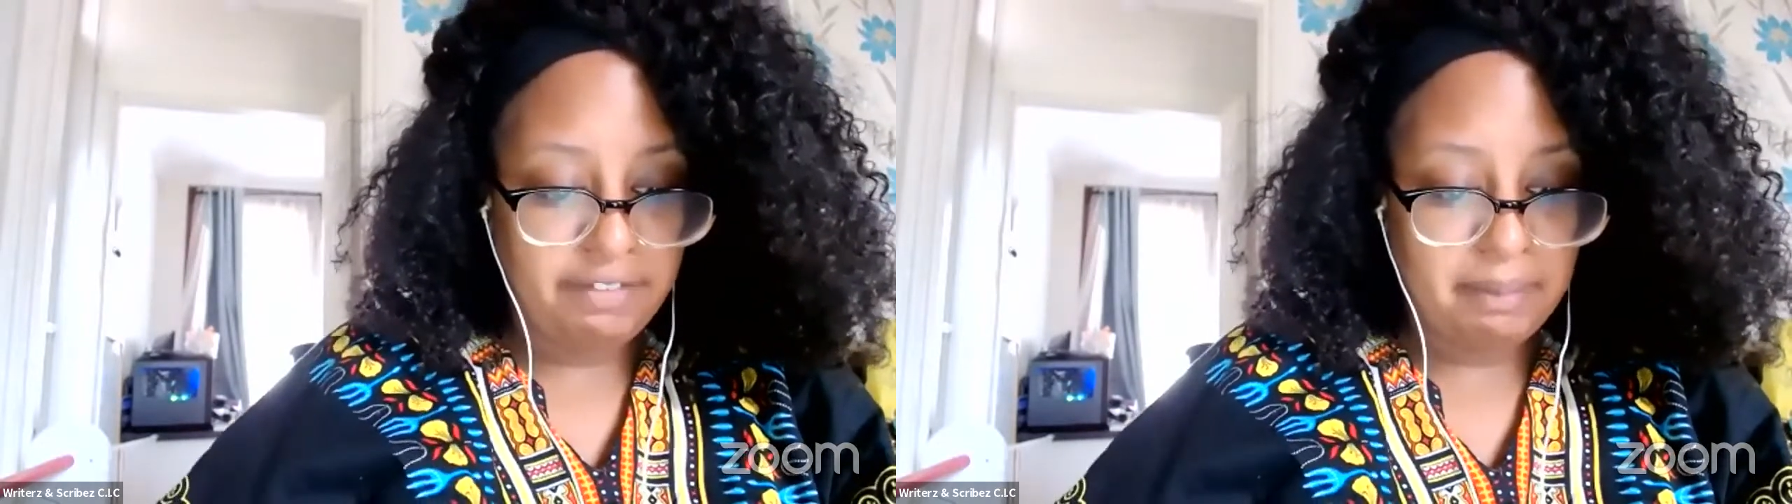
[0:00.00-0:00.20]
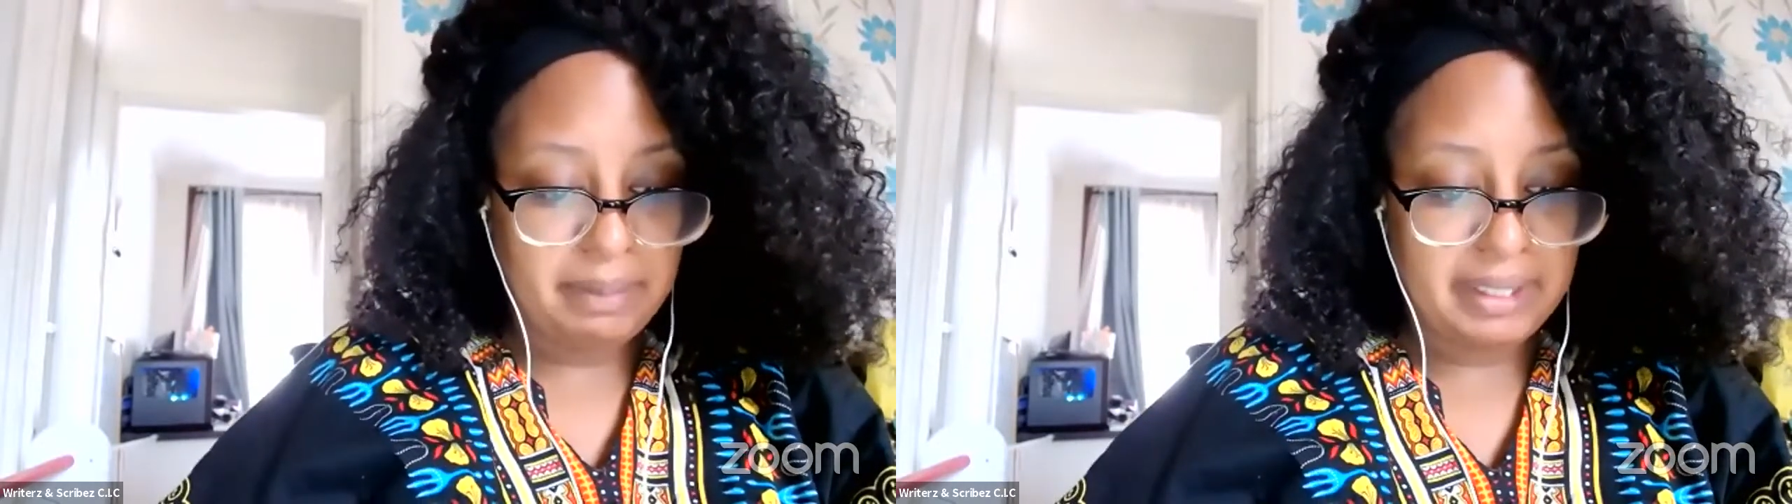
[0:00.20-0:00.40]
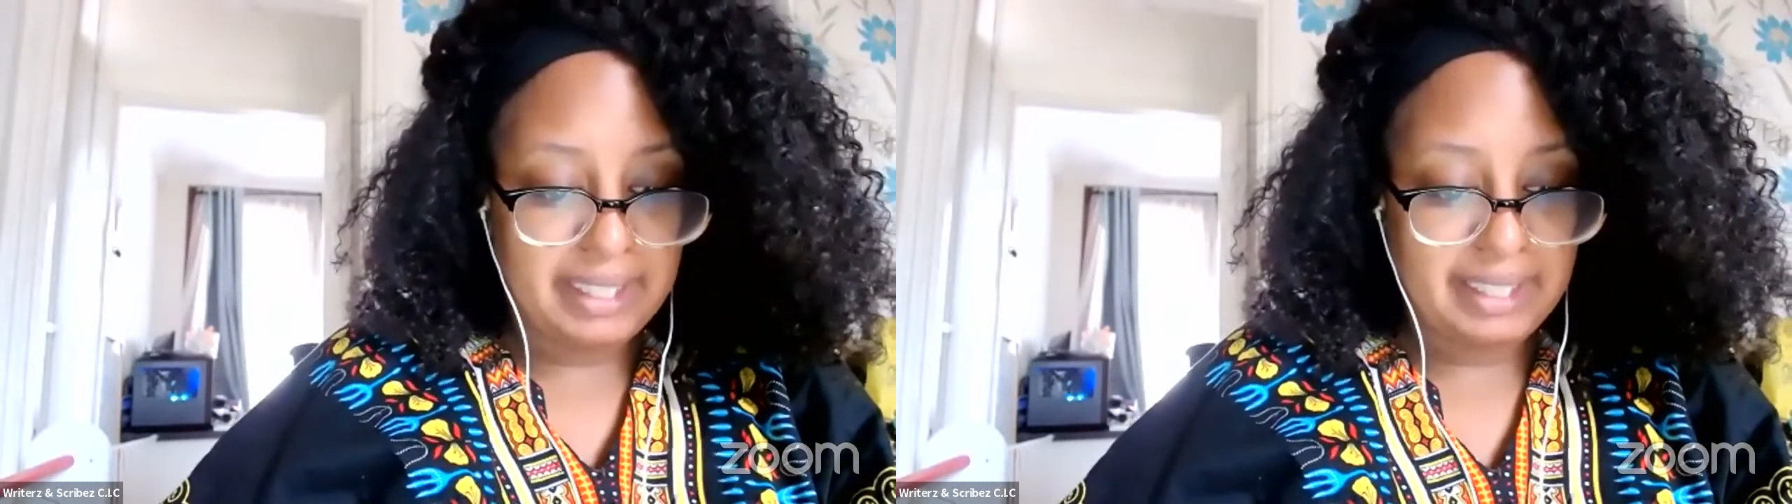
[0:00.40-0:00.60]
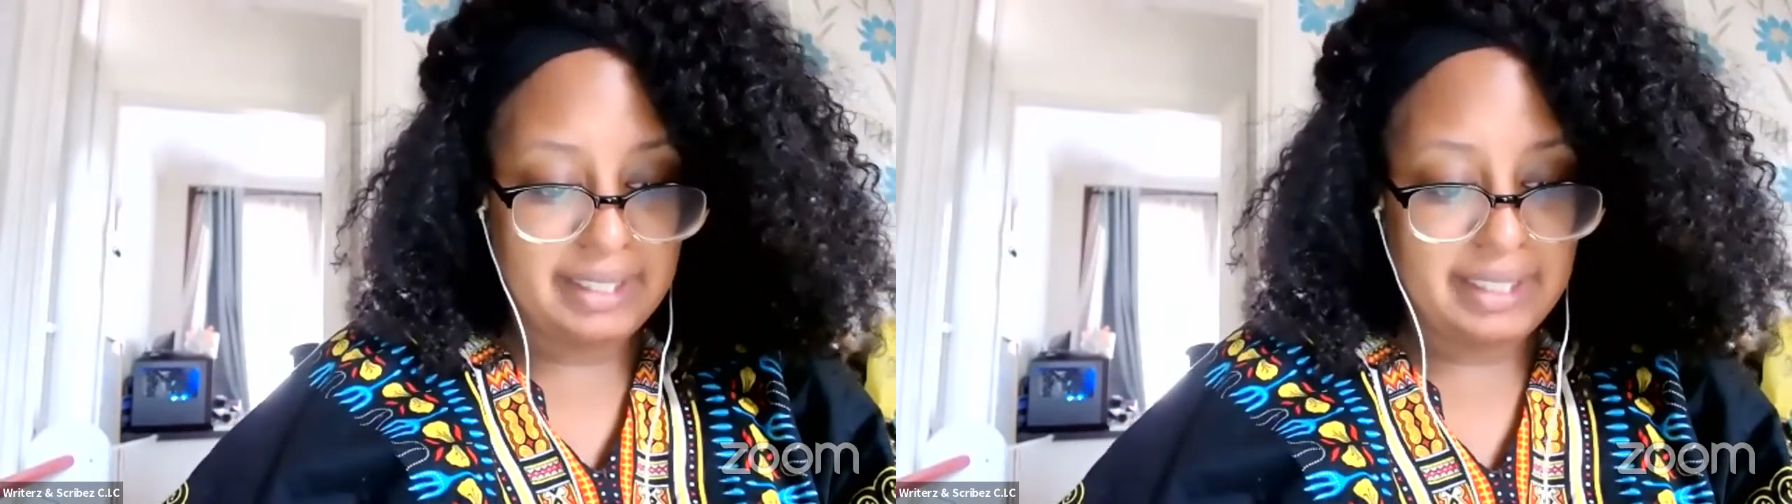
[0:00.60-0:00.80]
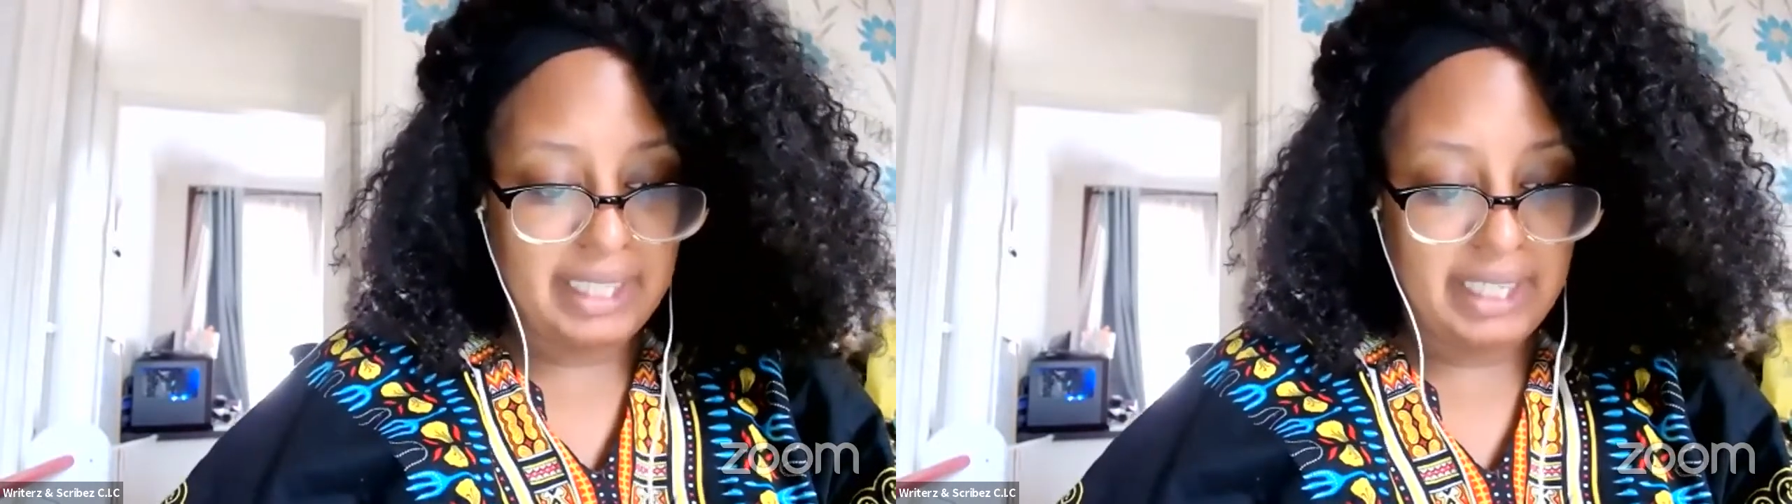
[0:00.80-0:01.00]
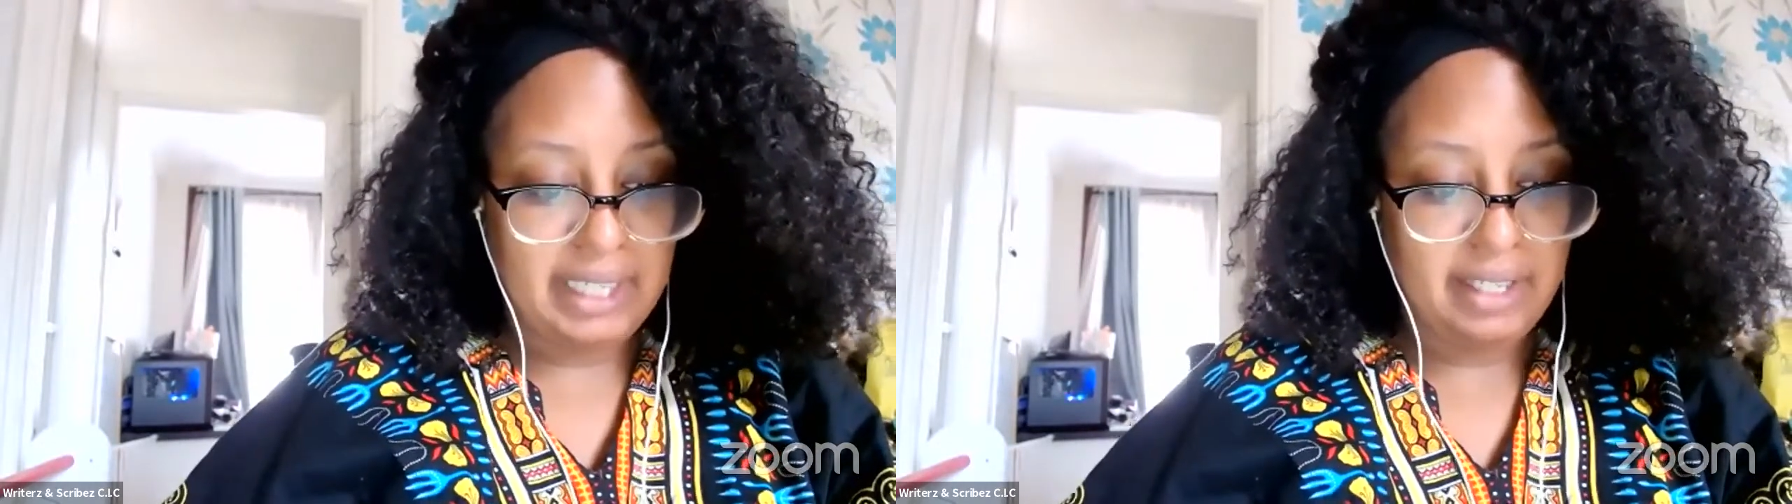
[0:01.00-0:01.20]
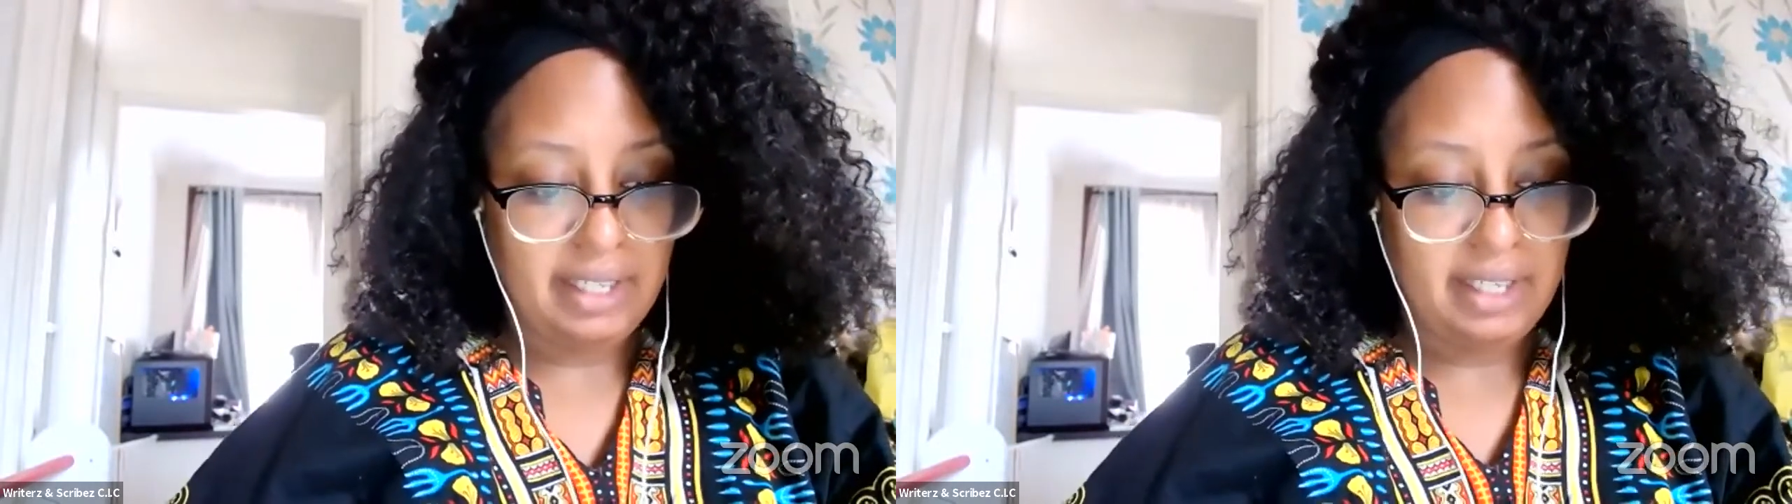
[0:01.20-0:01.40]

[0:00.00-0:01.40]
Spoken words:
from necessity,